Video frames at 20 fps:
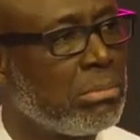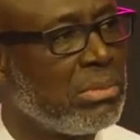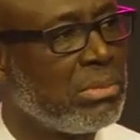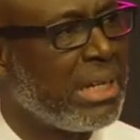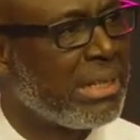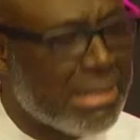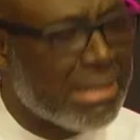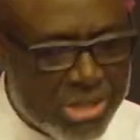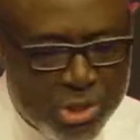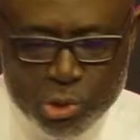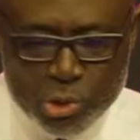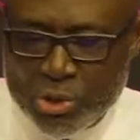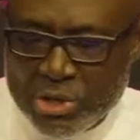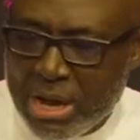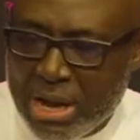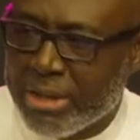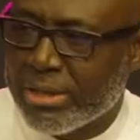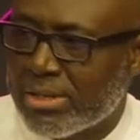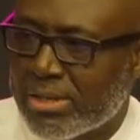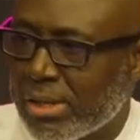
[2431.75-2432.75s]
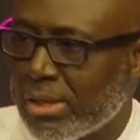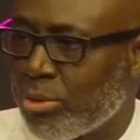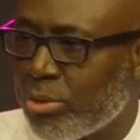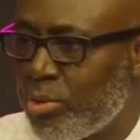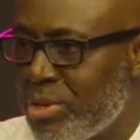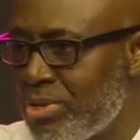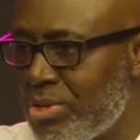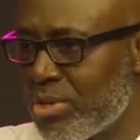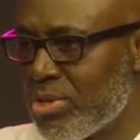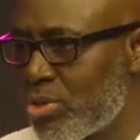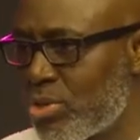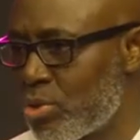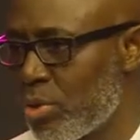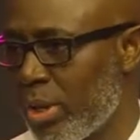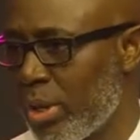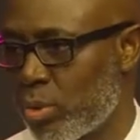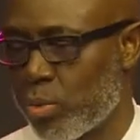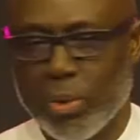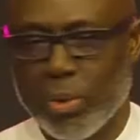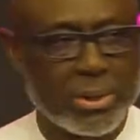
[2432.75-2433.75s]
Then there's societal reasons to get